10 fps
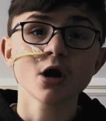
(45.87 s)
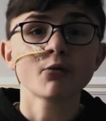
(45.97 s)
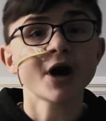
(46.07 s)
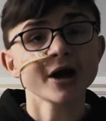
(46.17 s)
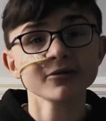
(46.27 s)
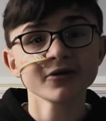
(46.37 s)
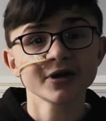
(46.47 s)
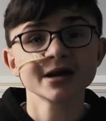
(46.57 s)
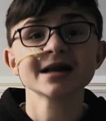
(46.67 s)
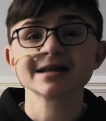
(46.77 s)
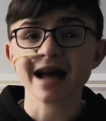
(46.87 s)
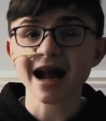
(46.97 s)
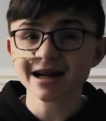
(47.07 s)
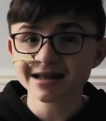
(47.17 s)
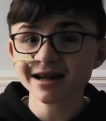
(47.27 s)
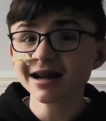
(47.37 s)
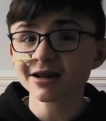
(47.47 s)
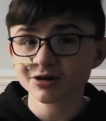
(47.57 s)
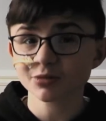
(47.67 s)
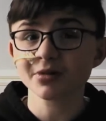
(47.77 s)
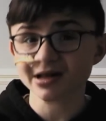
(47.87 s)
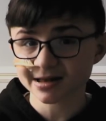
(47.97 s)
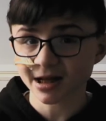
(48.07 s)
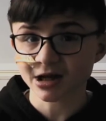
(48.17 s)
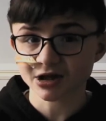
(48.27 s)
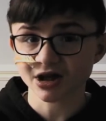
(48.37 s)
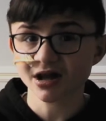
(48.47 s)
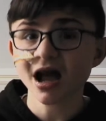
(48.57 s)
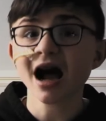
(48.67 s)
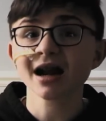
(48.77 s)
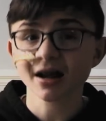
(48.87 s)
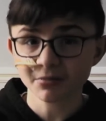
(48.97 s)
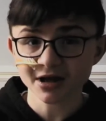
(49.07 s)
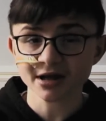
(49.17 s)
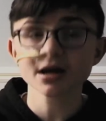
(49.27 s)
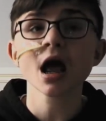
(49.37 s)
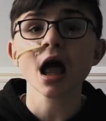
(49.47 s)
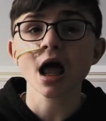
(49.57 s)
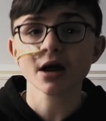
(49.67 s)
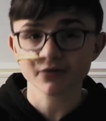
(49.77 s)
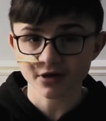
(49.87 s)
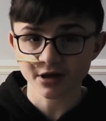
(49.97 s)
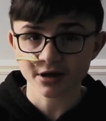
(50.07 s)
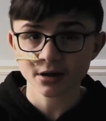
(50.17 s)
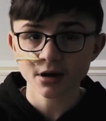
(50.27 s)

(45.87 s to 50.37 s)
where everything is actually a little bit stagey, and I mean everything.